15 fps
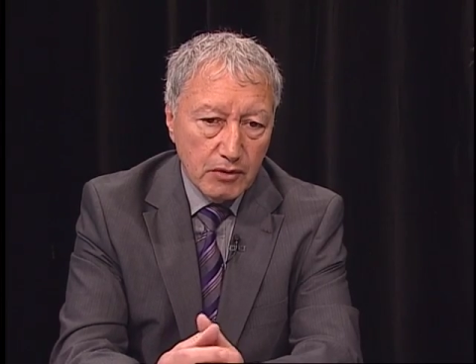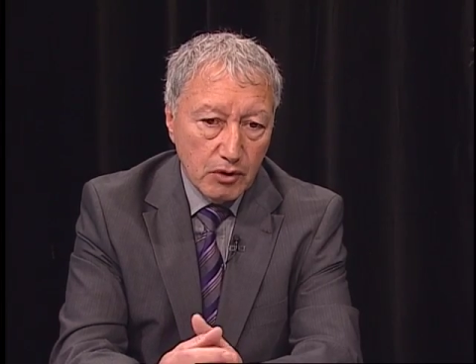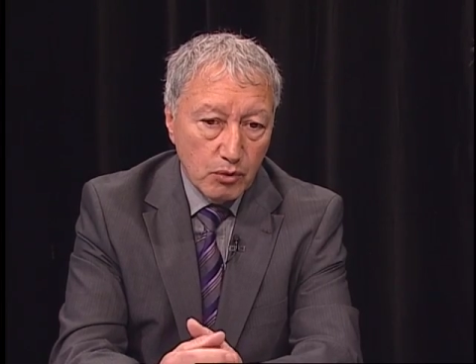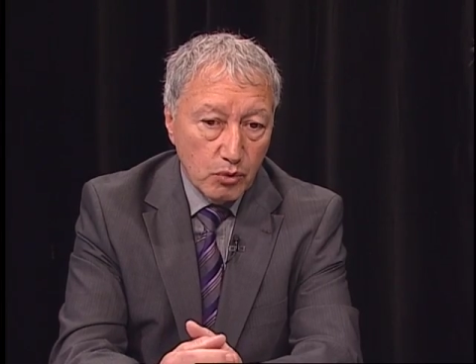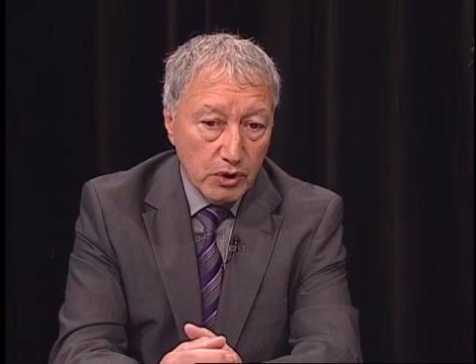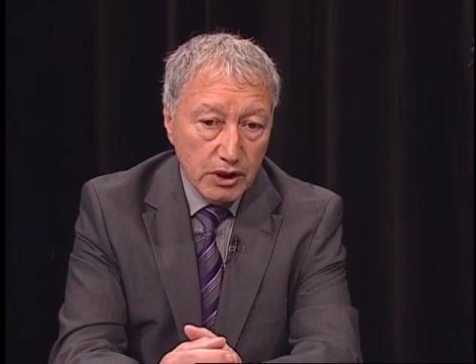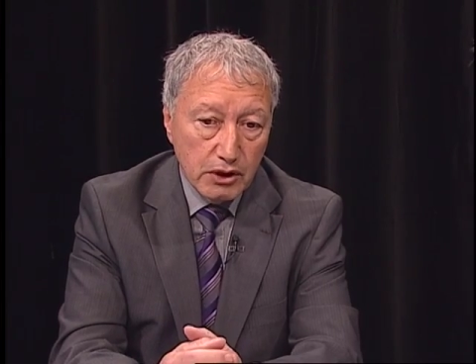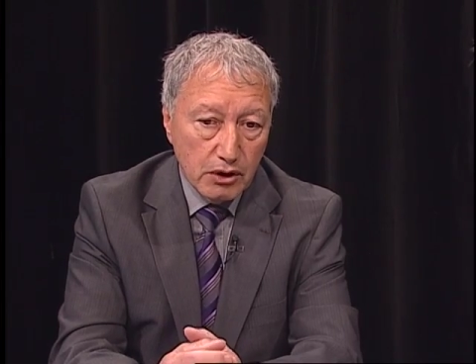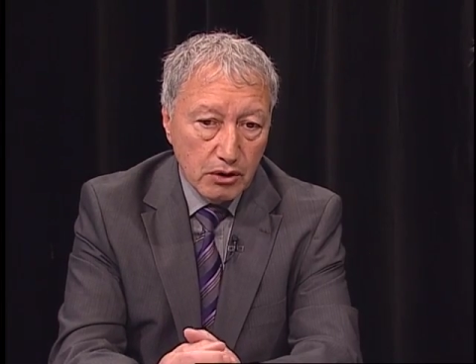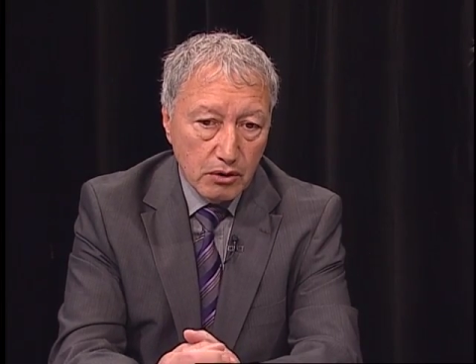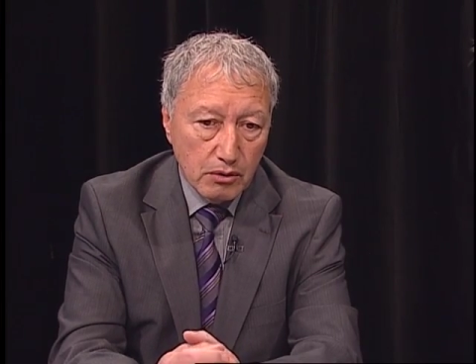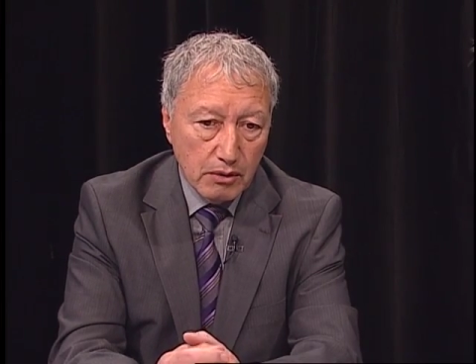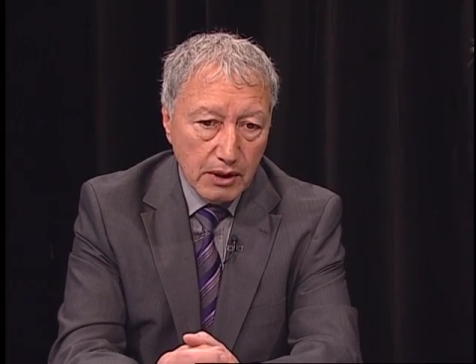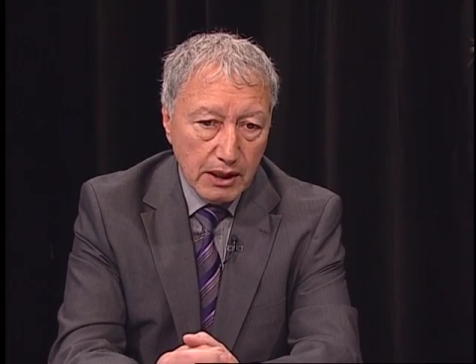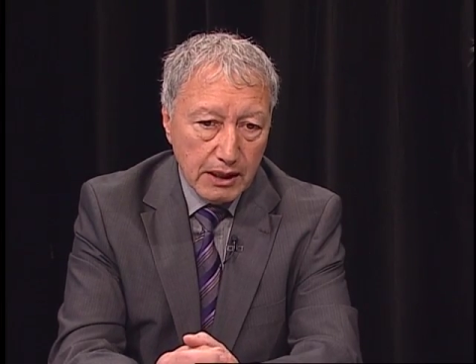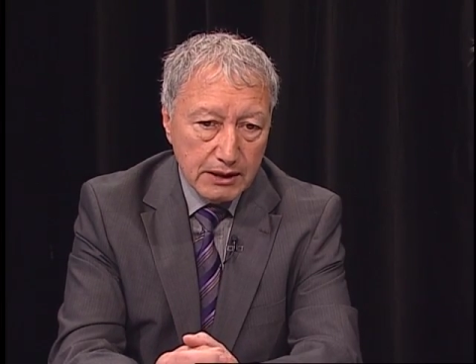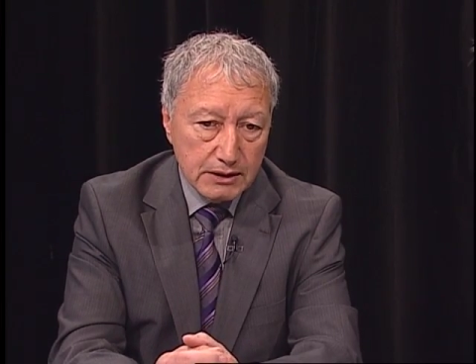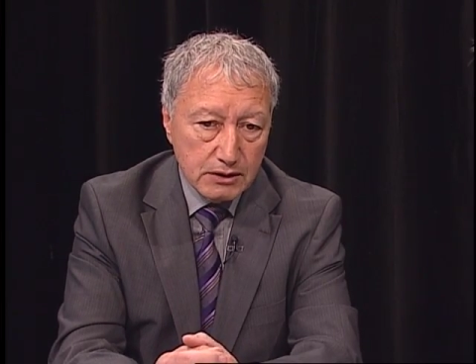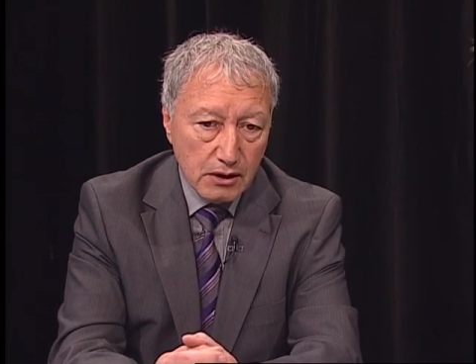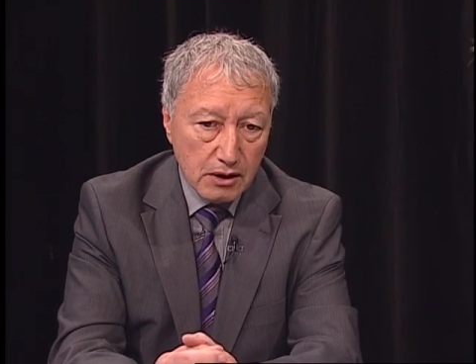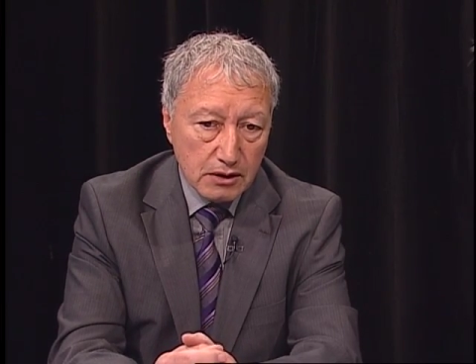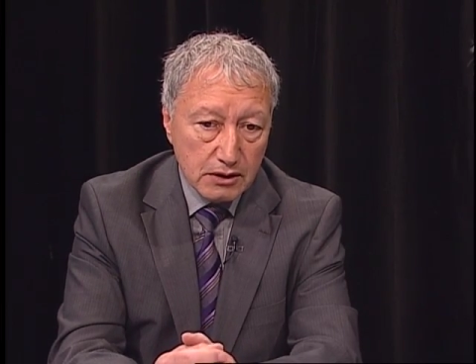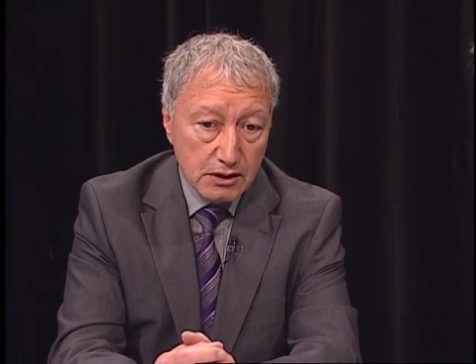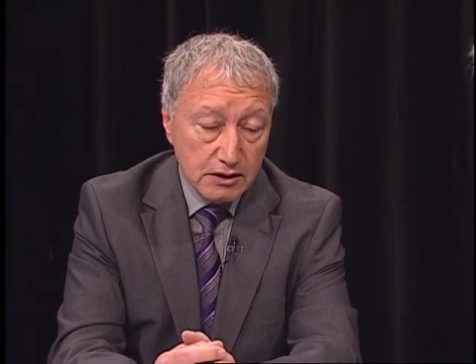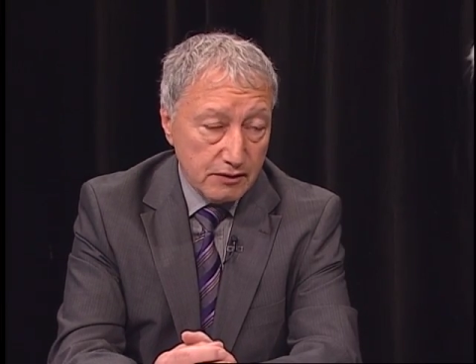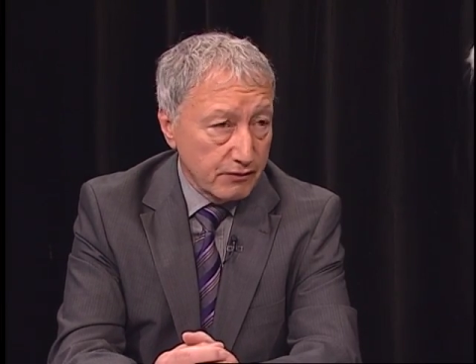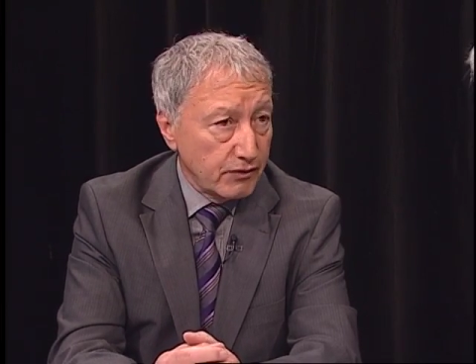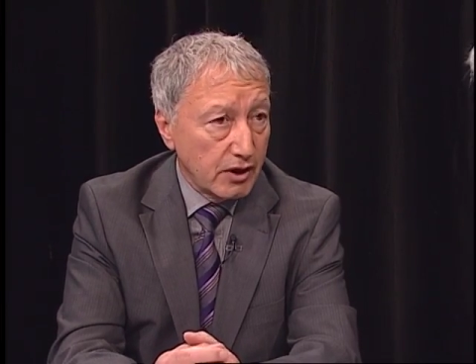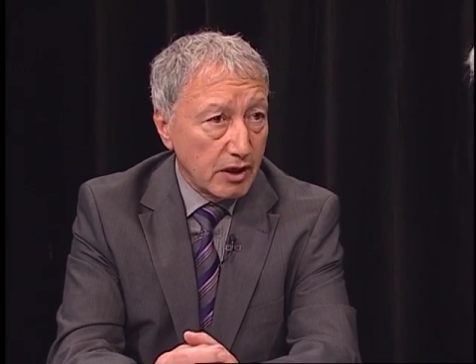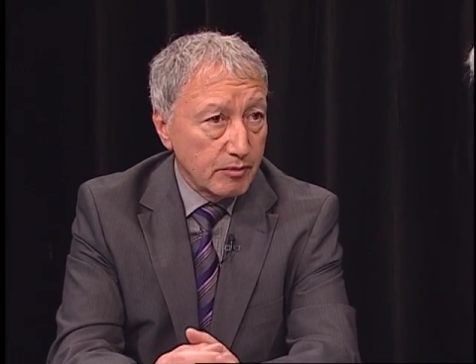we know, as doctors
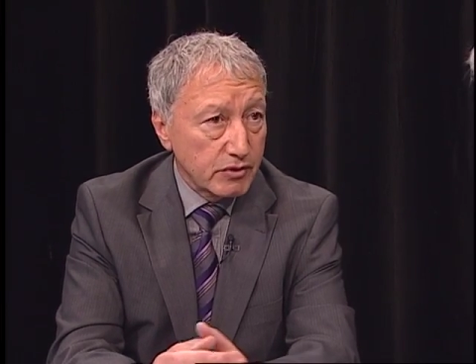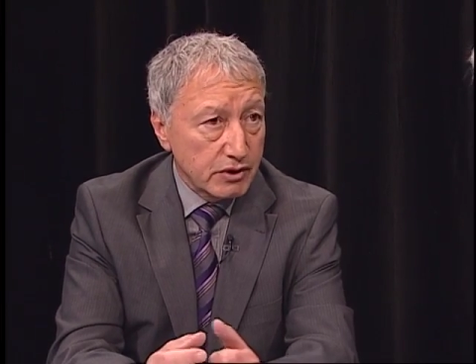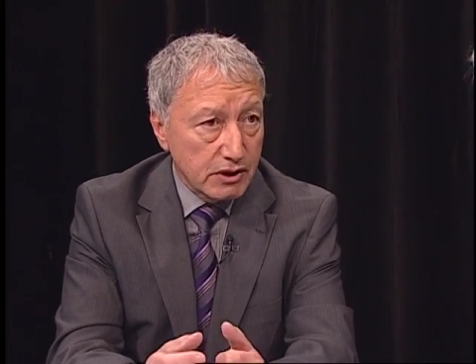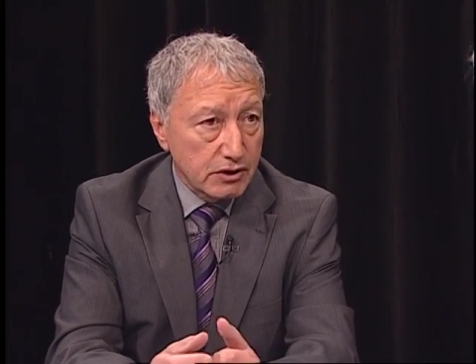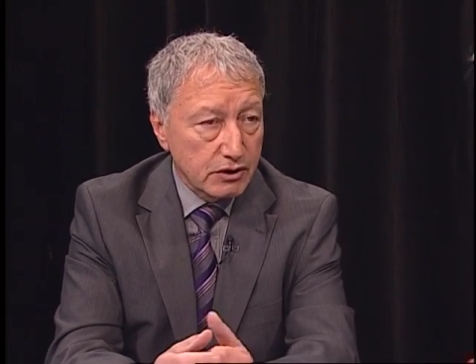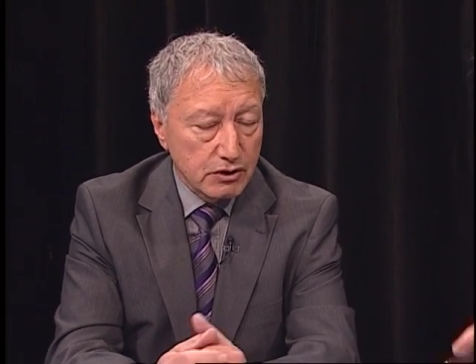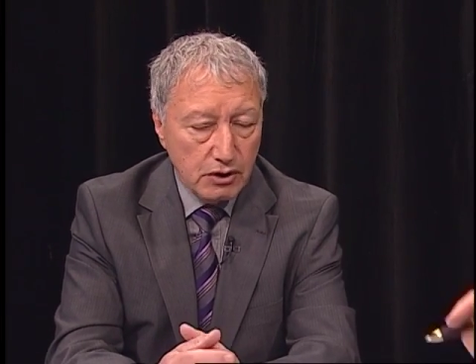and pharmacists